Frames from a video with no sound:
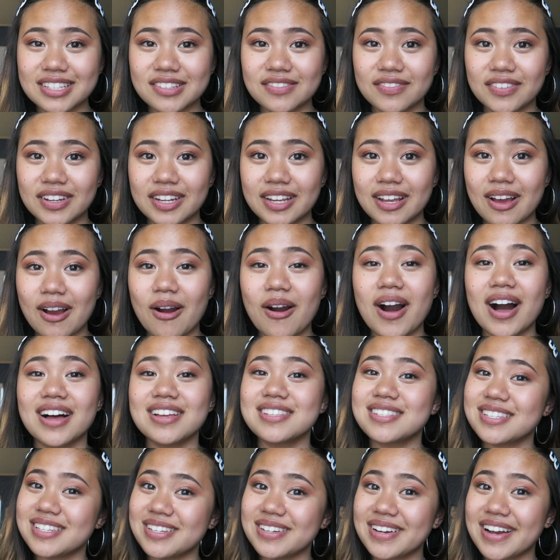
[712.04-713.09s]
this video.
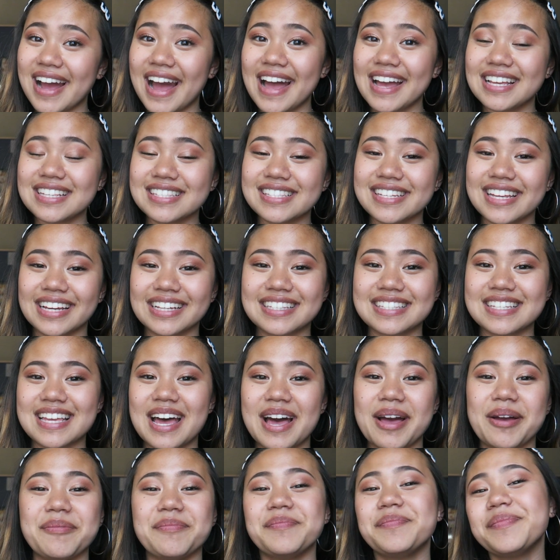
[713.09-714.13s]
I'll see you guys next
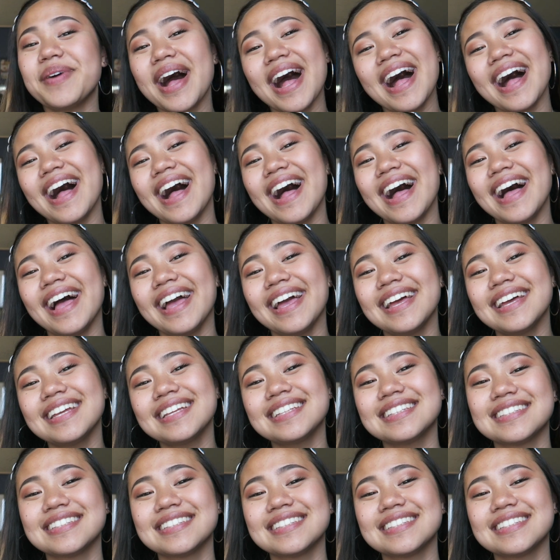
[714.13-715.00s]
time. Bye!